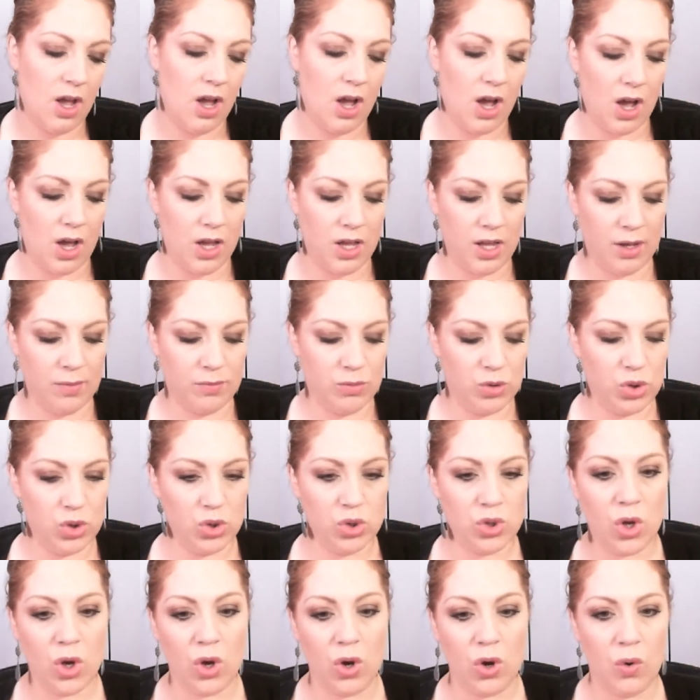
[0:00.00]
I am
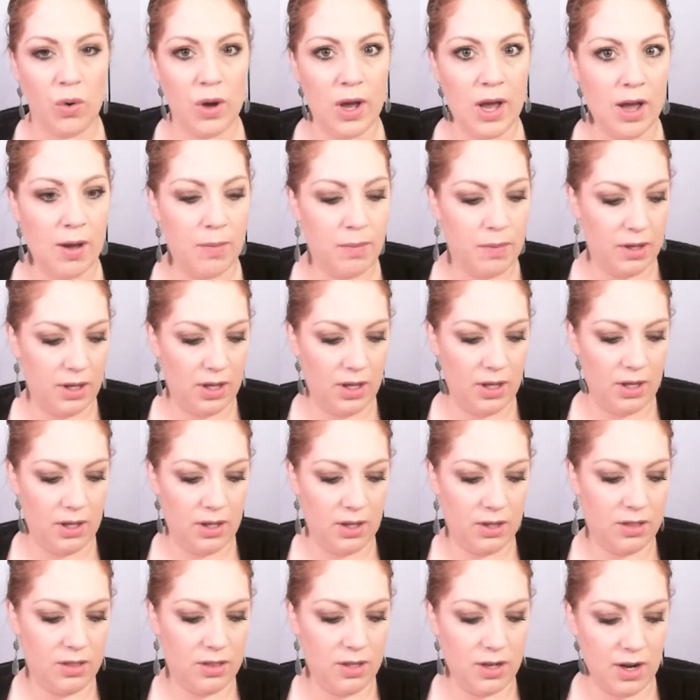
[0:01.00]
so happy
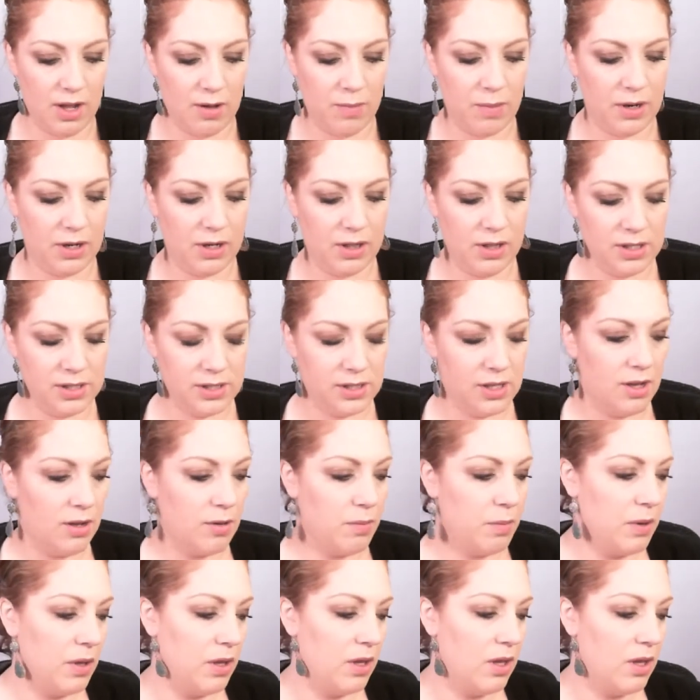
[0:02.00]
that I picked this up